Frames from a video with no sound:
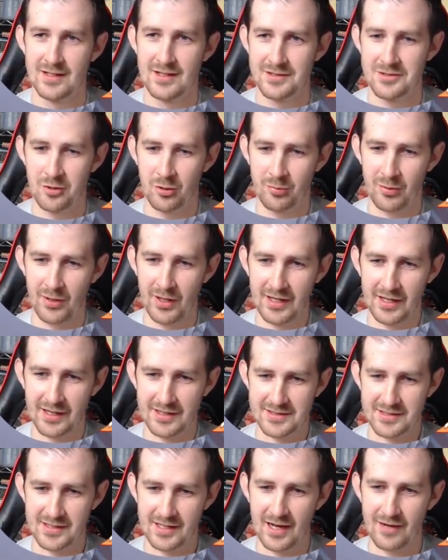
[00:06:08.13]
So we're playing
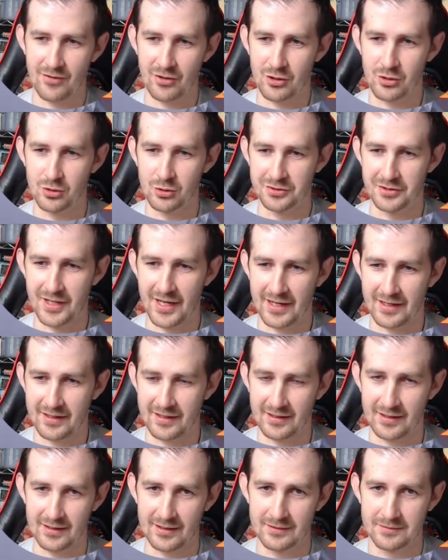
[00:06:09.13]
against kind of a cool deck
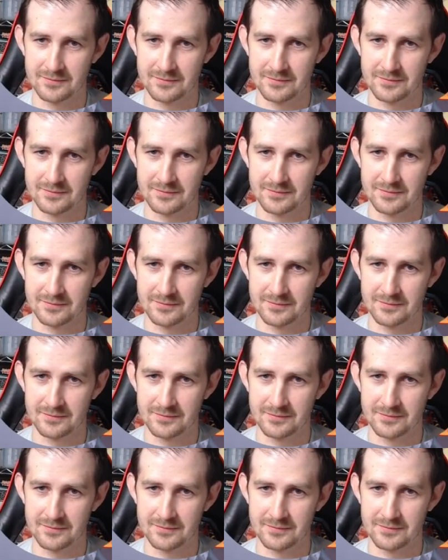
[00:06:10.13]
here.